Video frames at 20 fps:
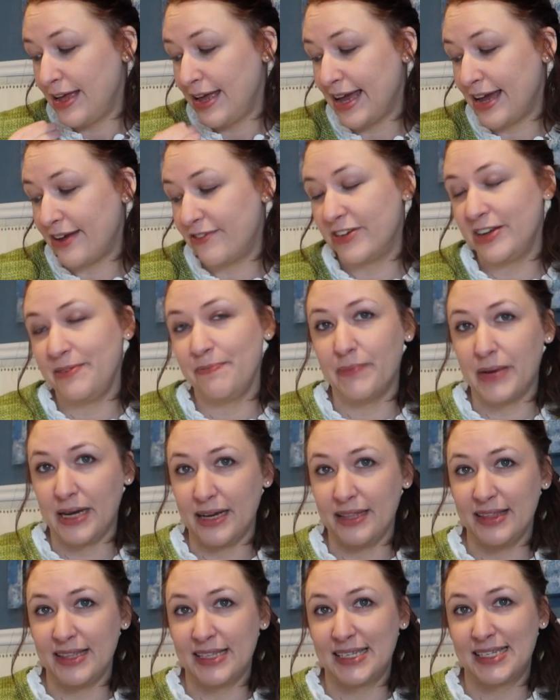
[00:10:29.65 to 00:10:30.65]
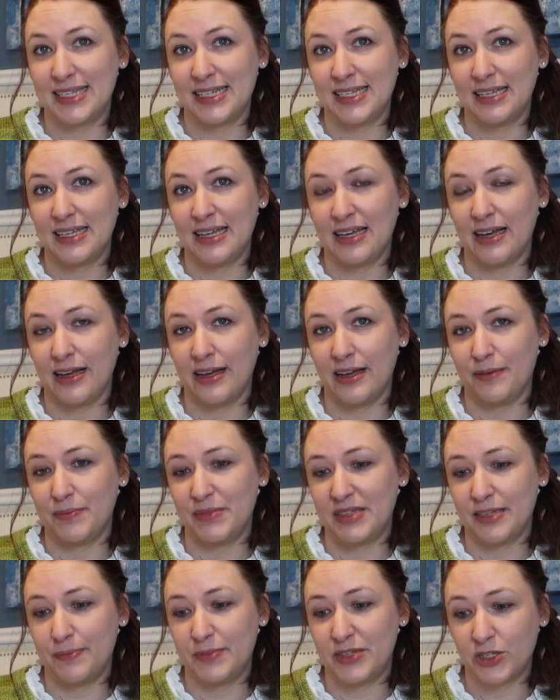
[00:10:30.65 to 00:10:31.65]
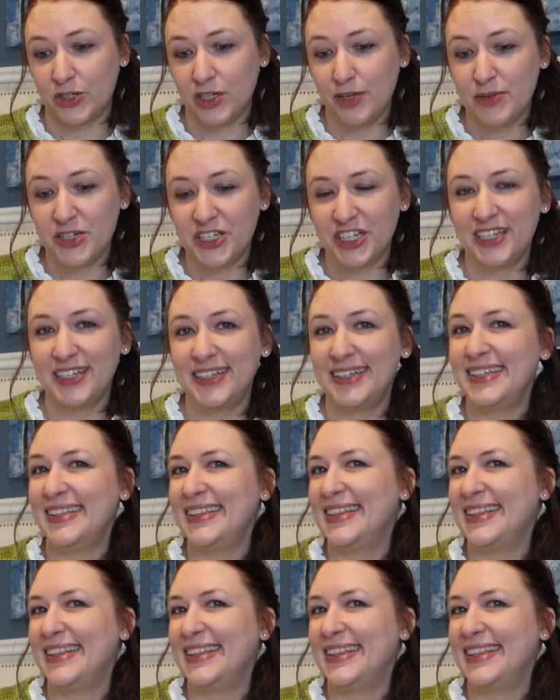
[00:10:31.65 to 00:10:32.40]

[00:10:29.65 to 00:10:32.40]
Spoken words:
every month's subscription.